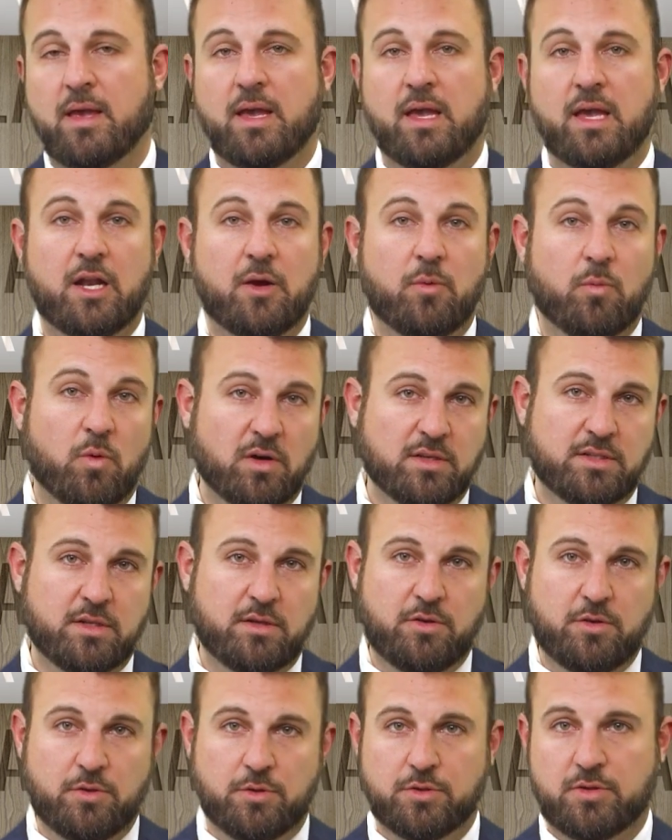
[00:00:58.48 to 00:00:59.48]
And it
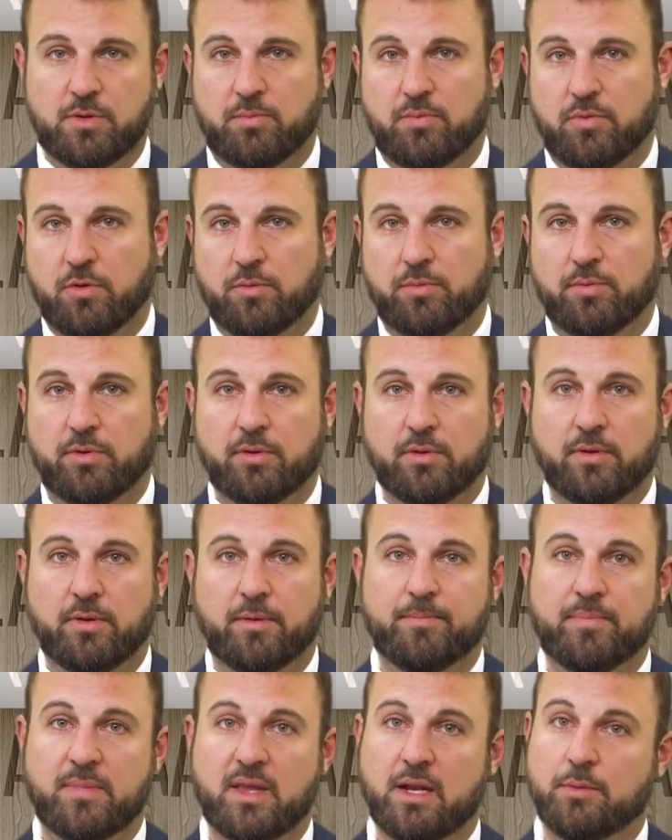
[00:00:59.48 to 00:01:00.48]
wasn't used appropriately.
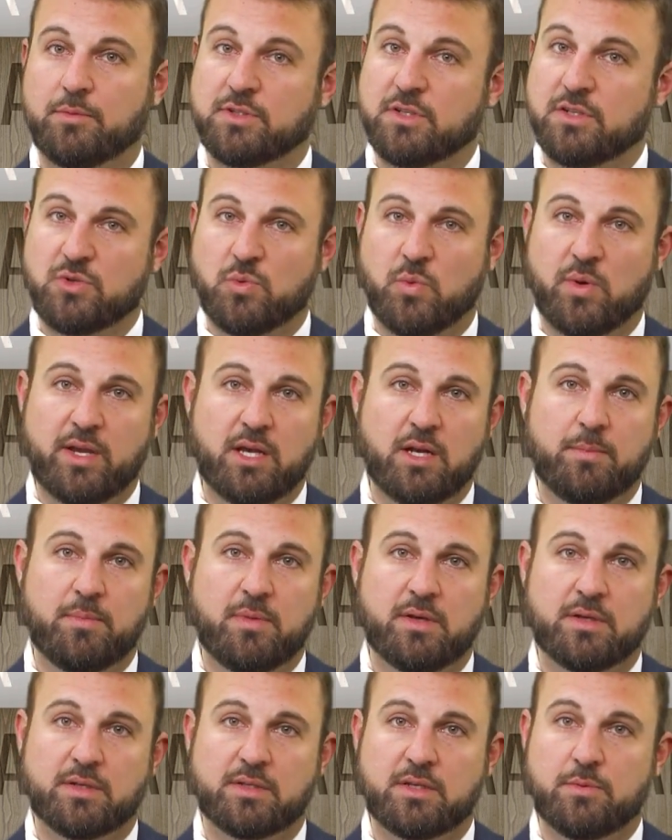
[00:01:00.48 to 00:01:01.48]
And it was a swing and a
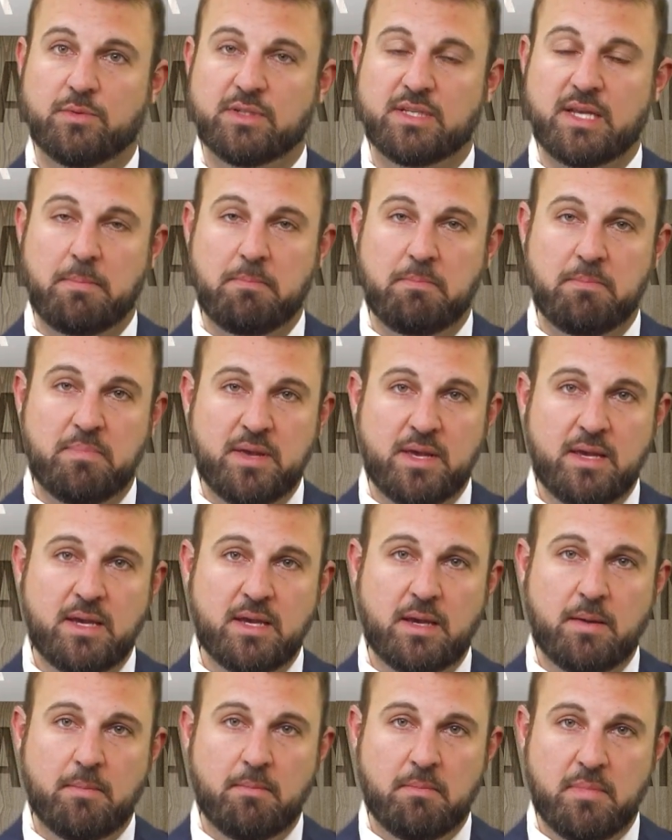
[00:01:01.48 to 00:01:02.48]
miss. It was a
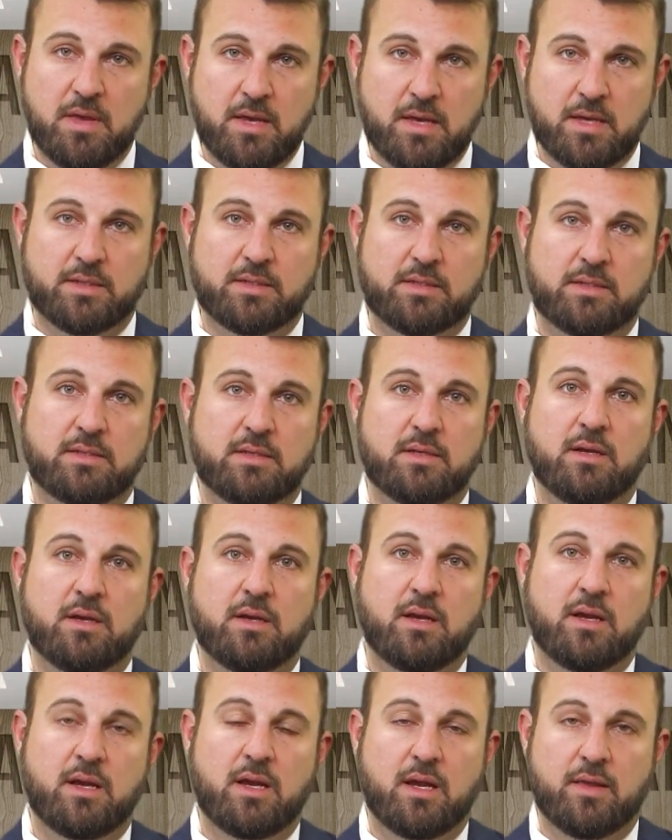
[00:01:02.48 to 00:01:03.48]
big miss
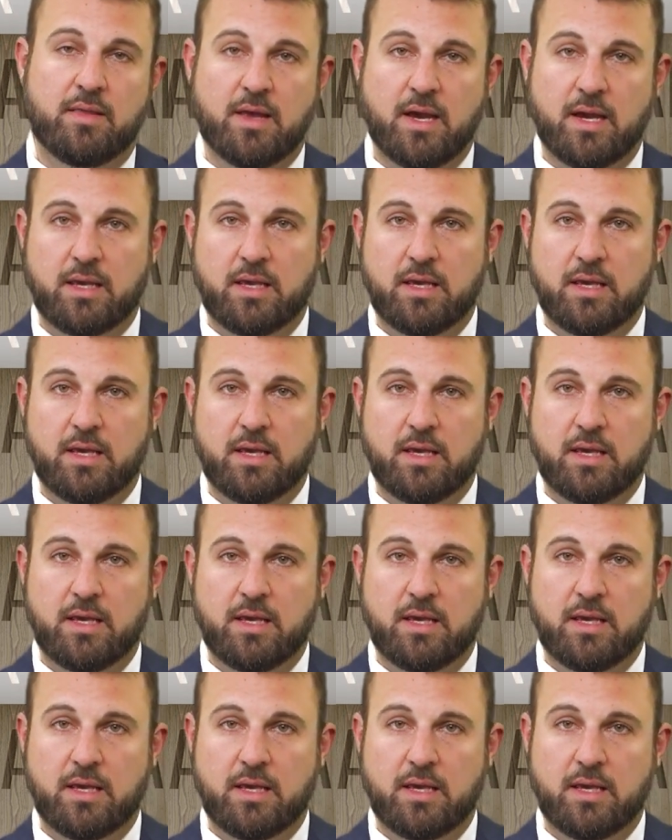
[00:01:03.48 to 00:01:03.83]
in that